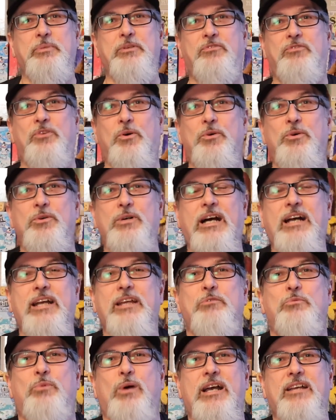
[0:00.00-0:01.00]
before
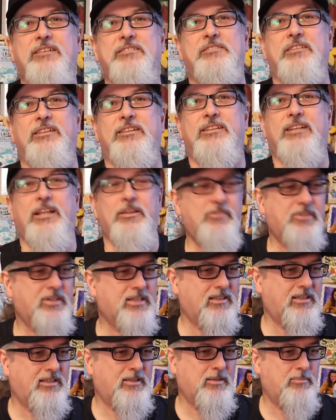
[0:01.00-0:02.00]
I wax
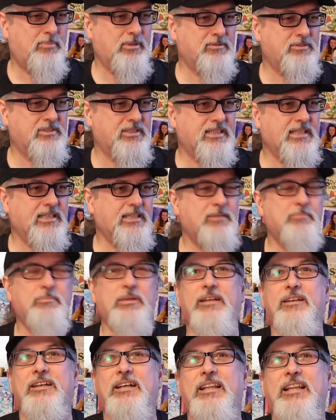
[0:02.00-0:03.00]
lyrical about the game,
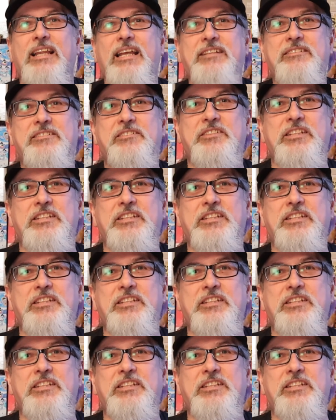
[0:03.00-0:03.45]
let's